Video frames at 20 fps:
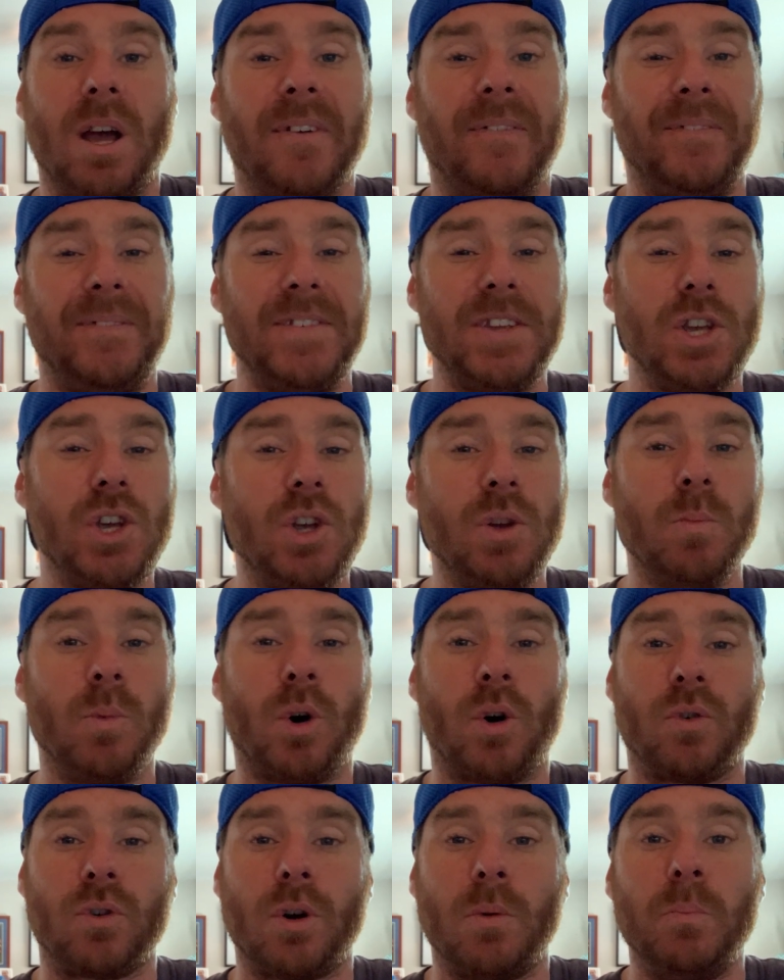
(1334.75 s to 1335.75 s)
a few
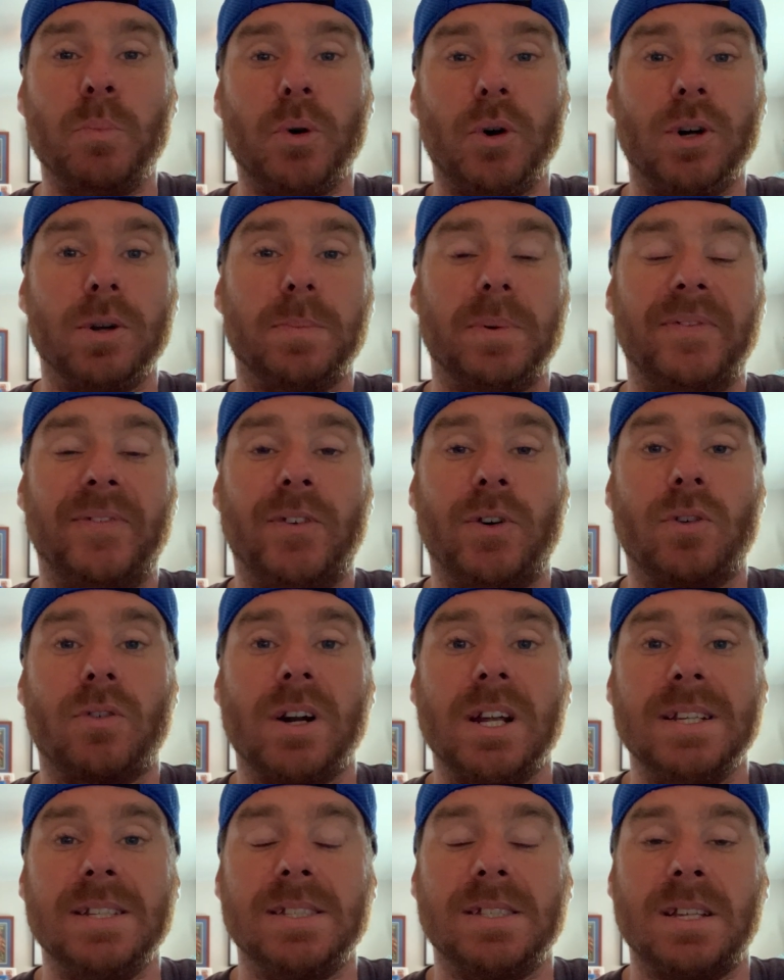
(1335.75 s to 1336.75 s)
more on board before
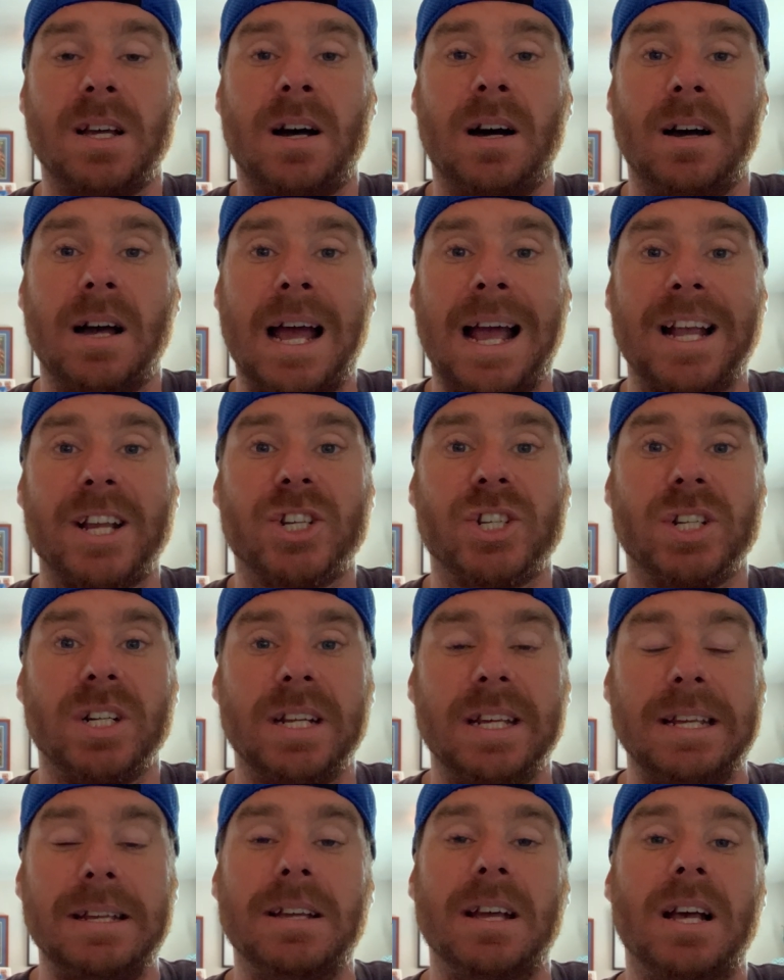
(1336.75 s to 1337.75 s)
I start
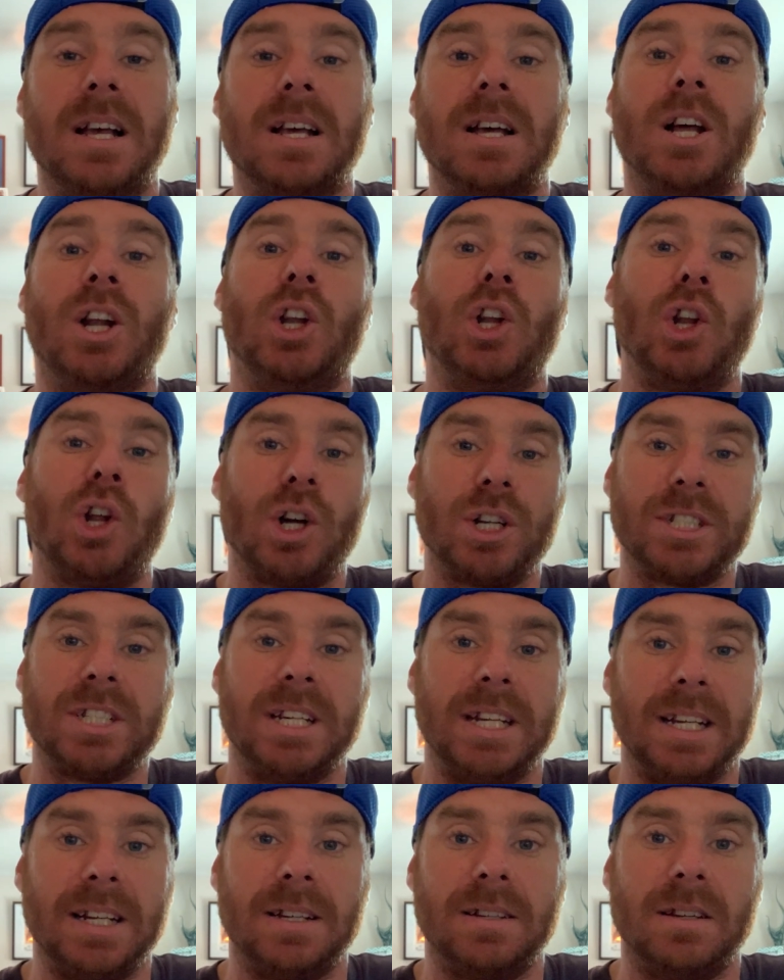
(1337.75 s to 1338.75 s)
actually
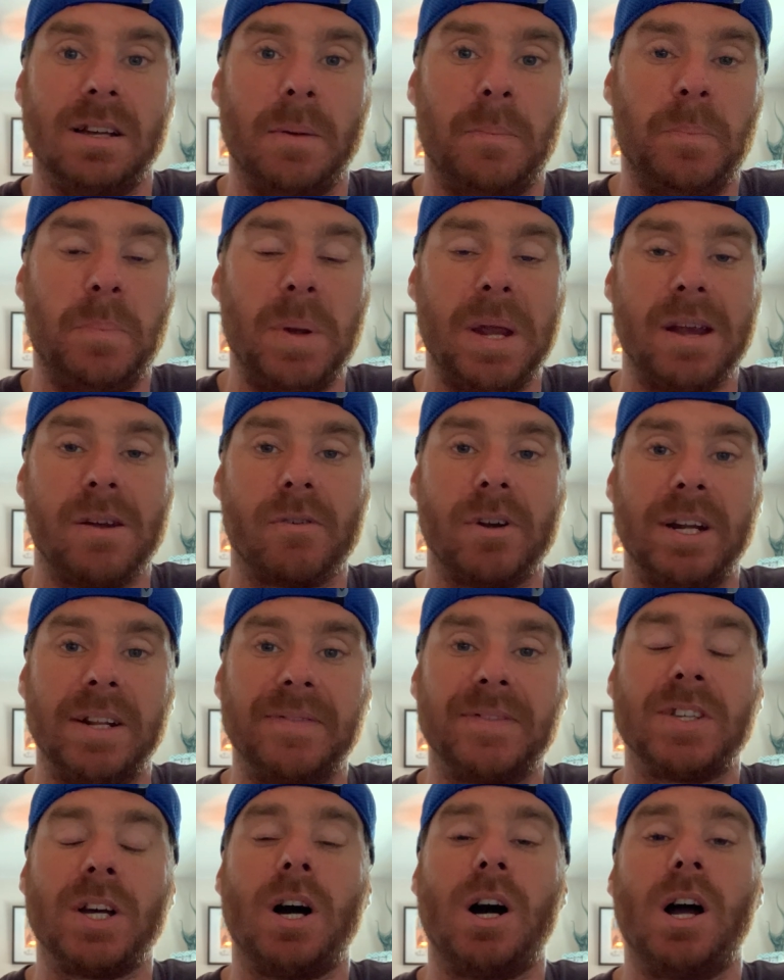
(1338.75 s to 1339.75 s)
allotting a period
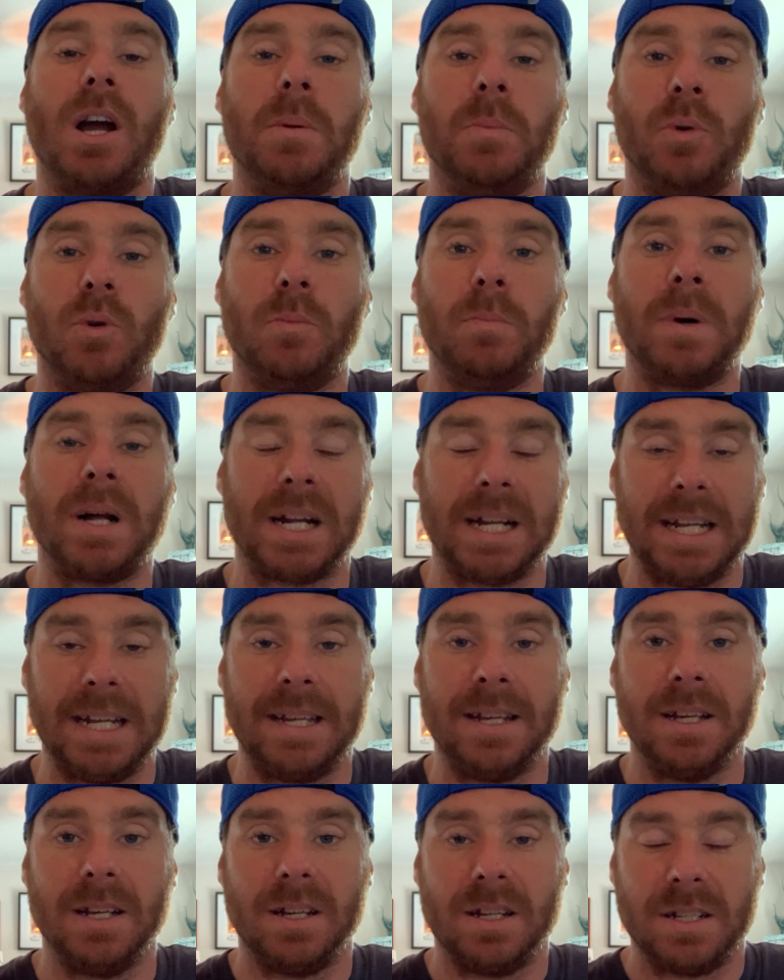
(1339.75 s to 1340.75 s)
of time or
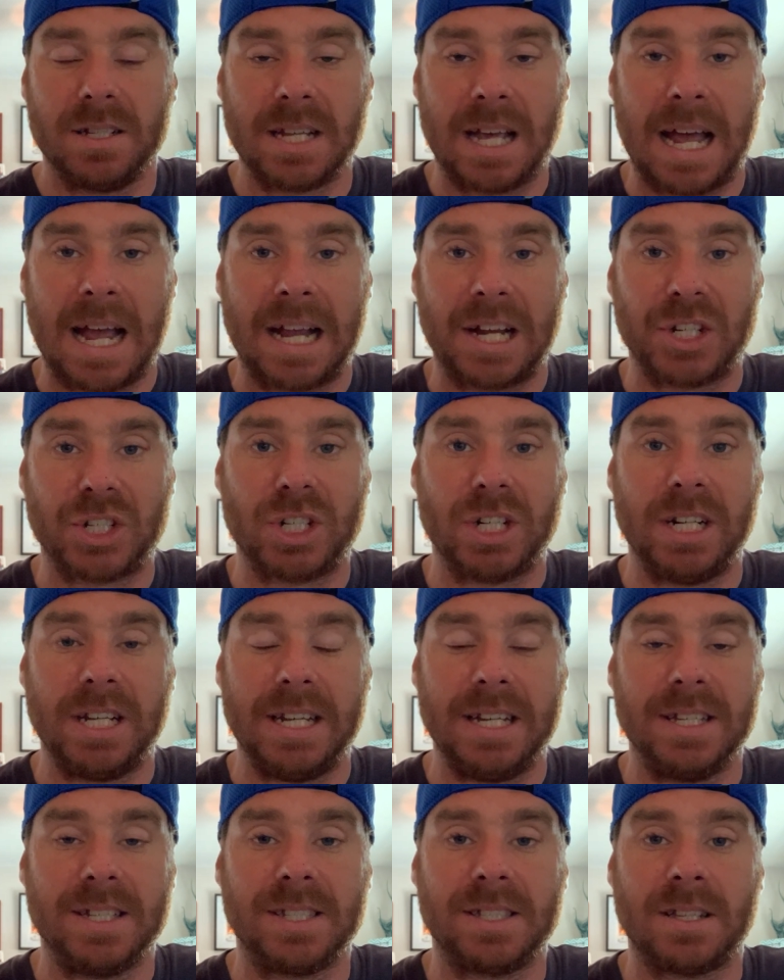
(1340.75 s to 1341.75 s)
money to
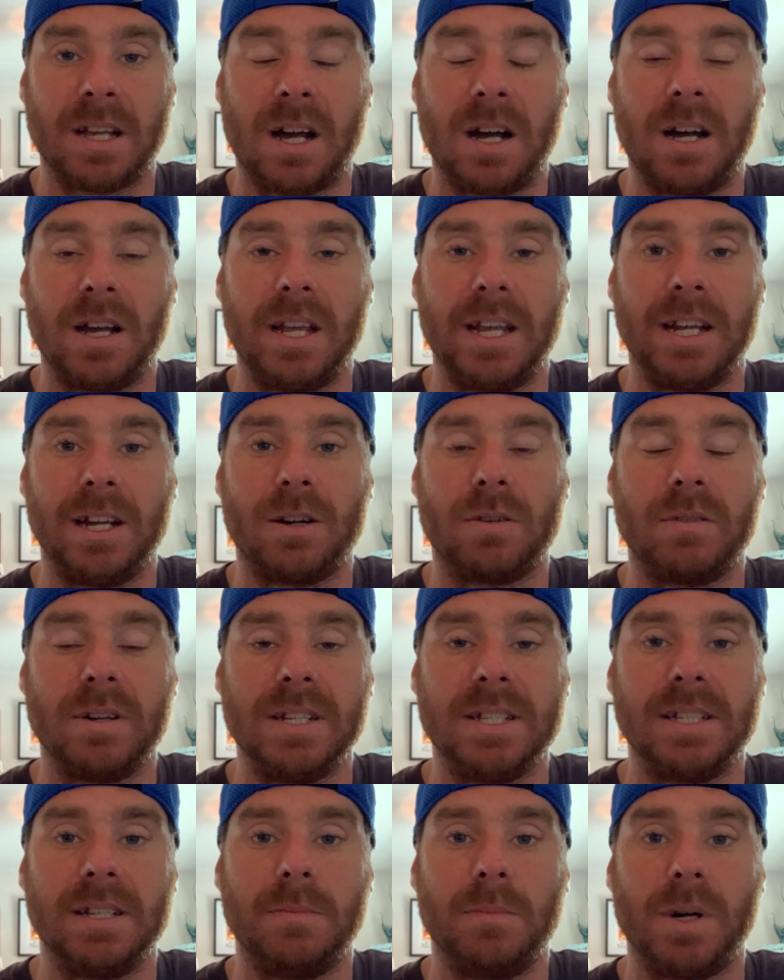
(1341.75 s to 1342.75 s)
actually start
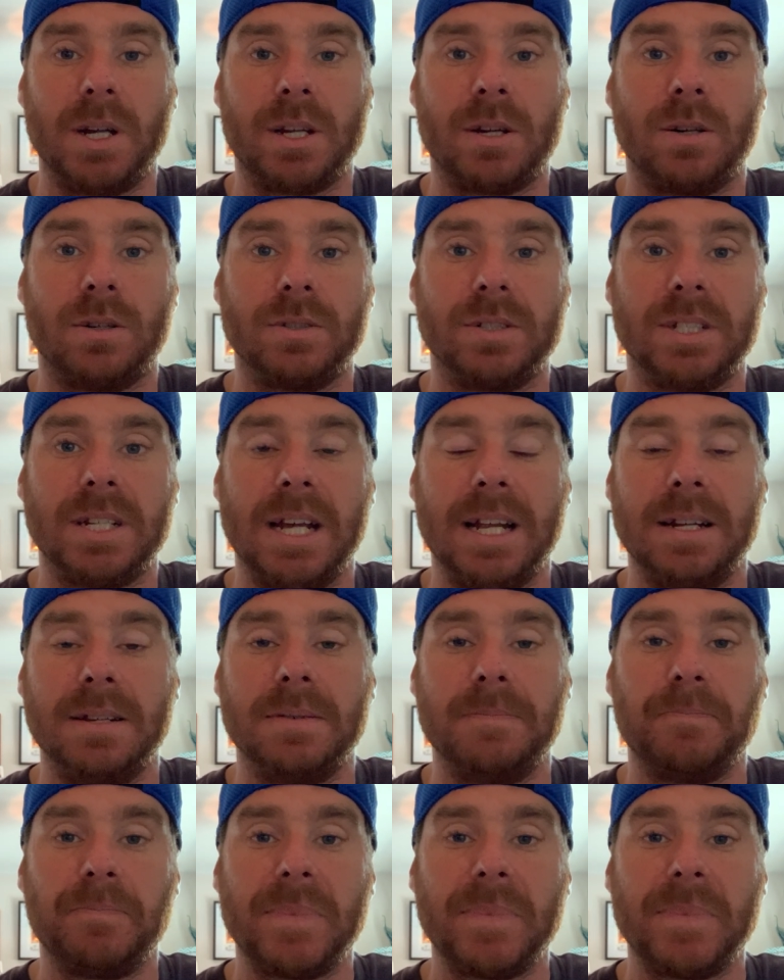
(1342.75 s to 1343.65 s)
increasing my content.